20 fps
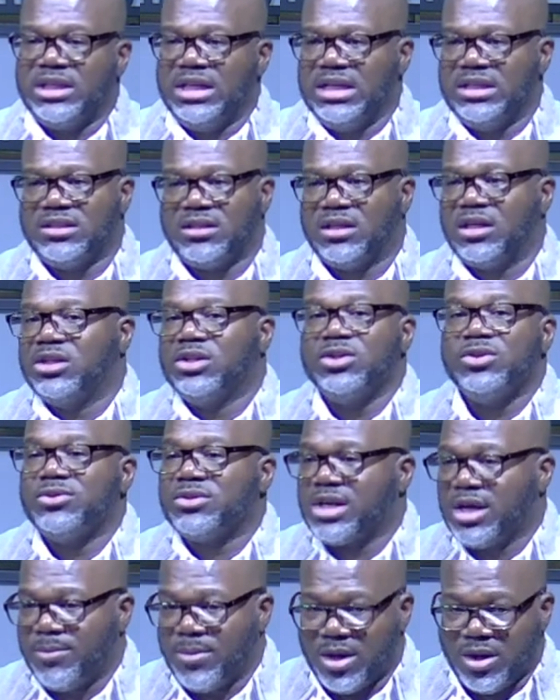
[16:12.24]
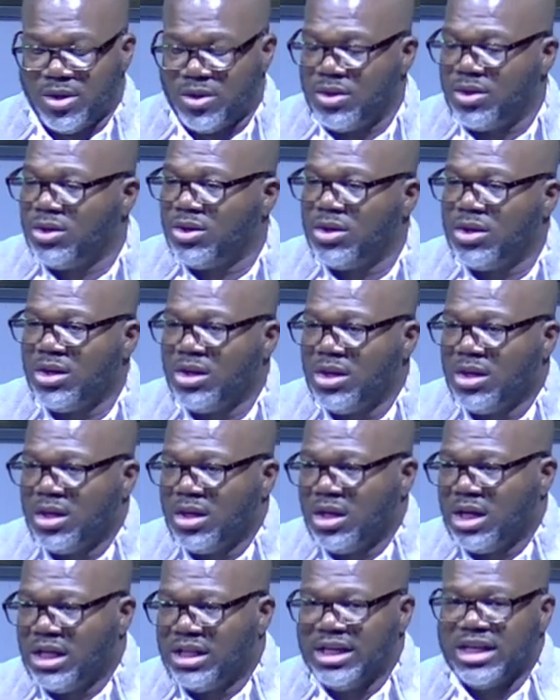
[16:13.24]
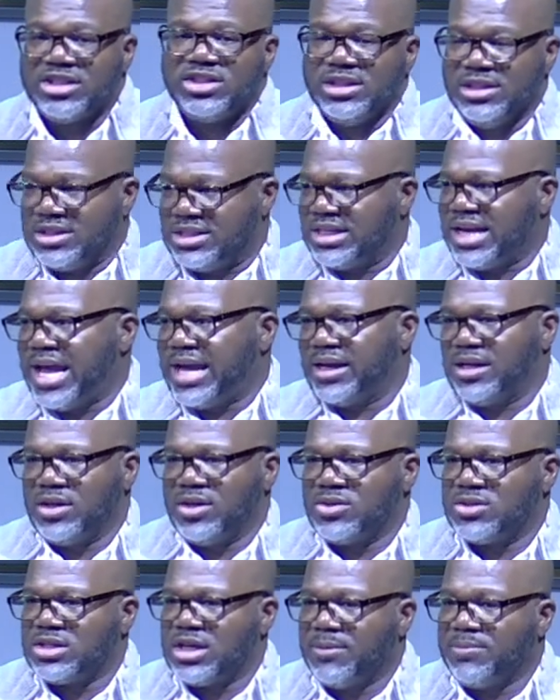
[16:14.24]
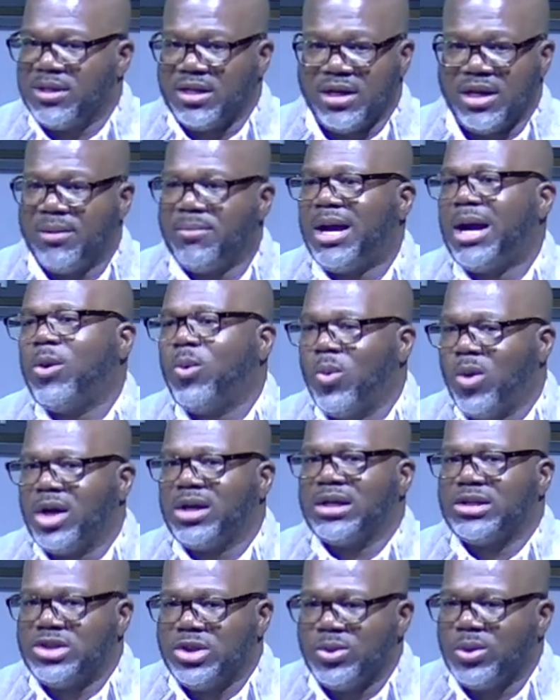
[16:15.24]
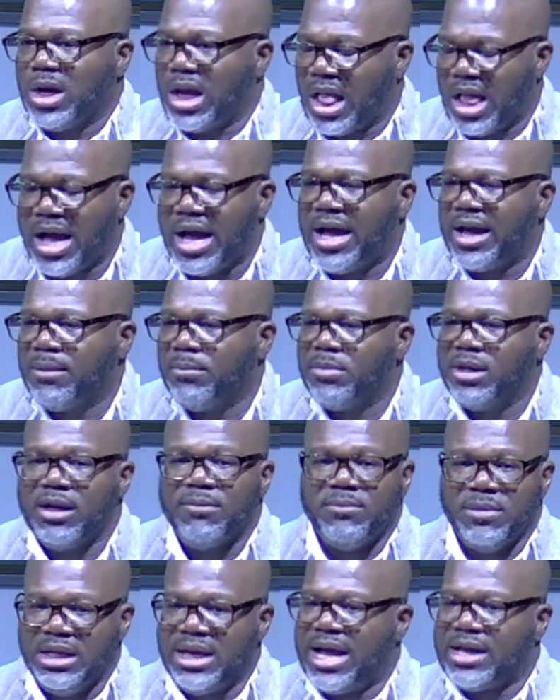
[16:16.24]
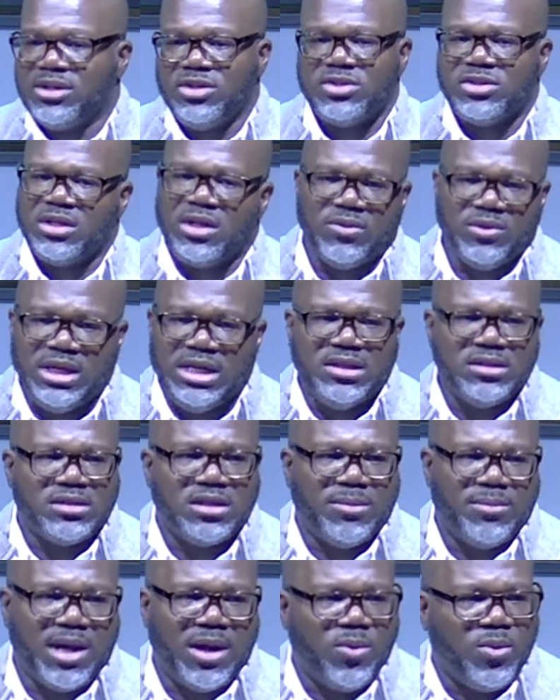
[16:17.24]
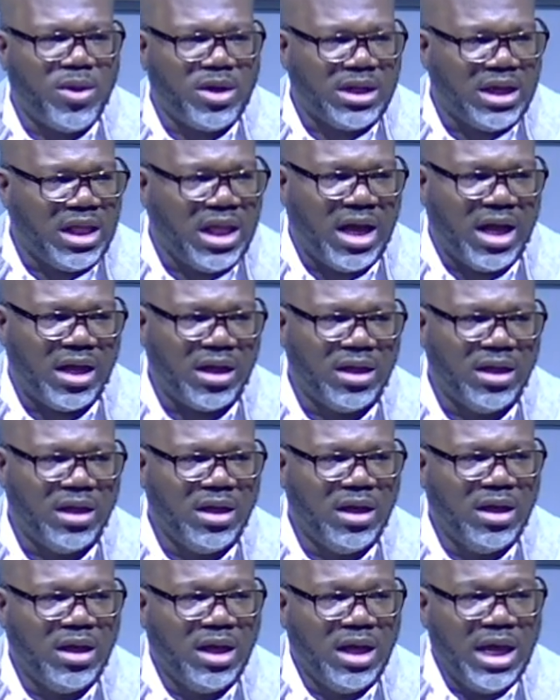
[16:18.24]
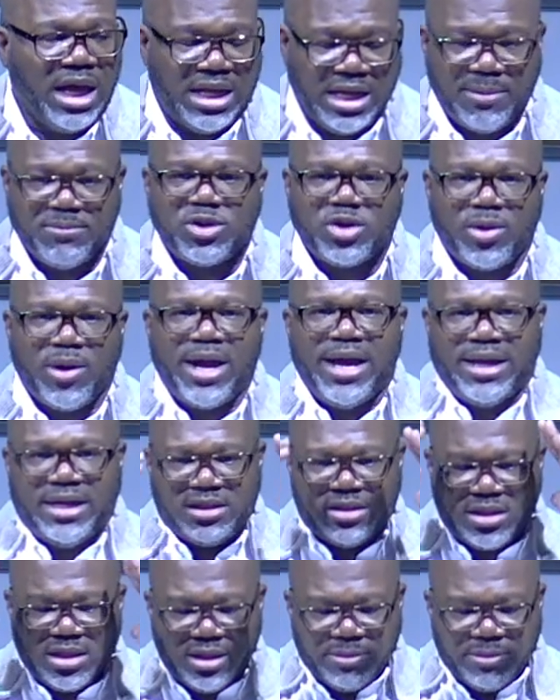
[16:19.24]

till the news come on unless she's snacking on something at about one or two o'clock. But me, I usually don't eat until about one o'clock. And I'm trying to